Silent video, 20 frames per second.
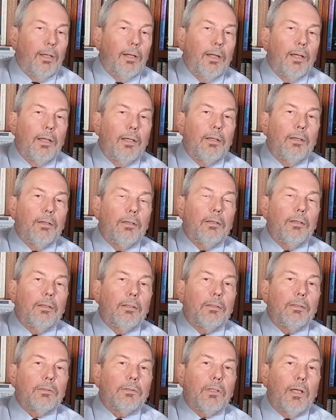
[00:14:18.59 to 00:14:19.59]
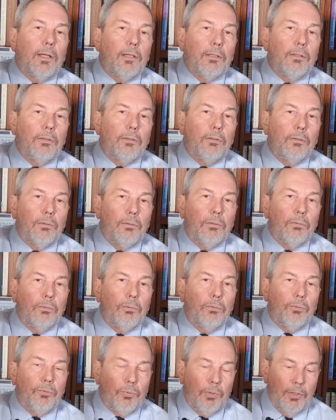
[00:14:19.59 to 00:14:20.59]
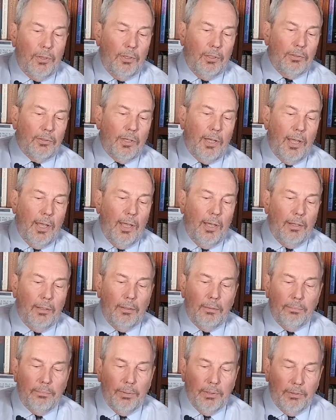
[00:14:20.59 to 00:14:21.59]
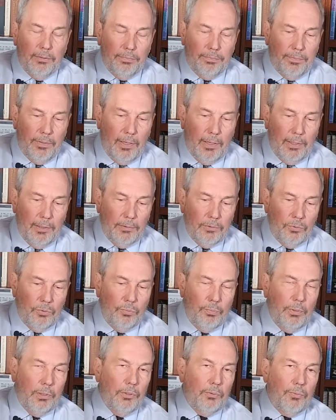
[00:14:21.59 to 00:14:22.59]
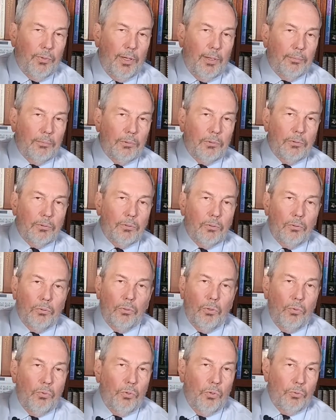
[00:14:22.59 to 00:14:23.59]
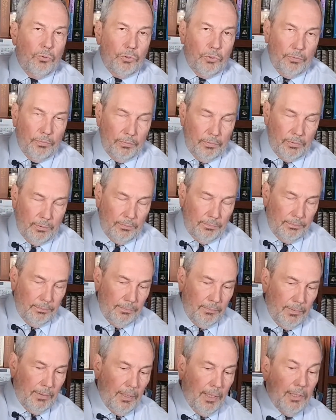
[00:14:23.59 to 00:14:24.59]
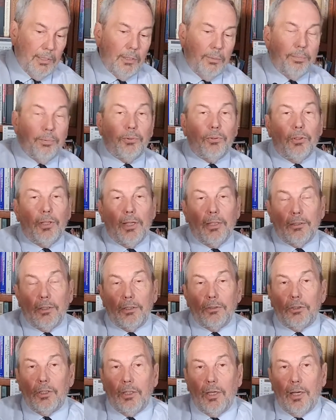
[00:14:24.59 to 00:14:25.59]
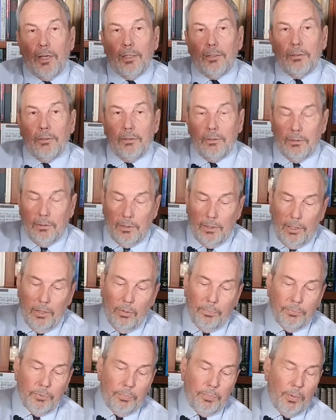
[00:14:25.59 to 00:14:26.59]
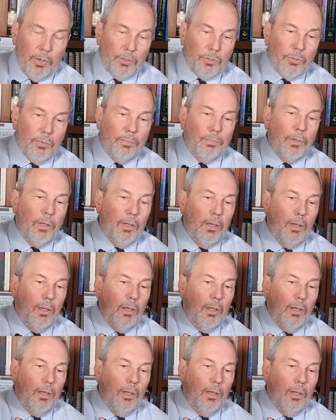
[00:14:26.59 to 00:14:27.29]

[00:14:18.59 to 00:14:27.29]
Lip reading: and I decided to do 3 things. I added Abilify, 2 milligrams. It's a low dose of an atypical antipsychotic that can help depression.